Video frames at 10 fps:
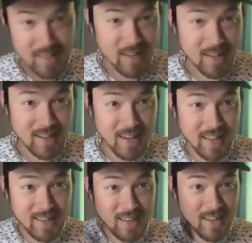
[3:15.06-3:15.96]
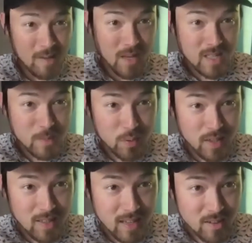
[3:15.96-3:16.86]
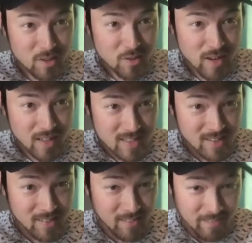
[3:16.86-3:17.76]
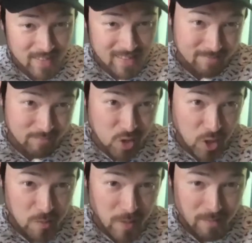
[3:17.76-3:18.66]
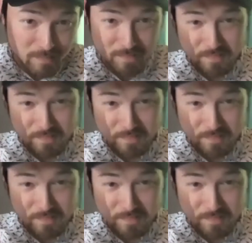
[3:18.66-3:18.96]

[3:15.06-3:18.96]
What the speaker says: and makes a pretty dang good drink. So cheers, man.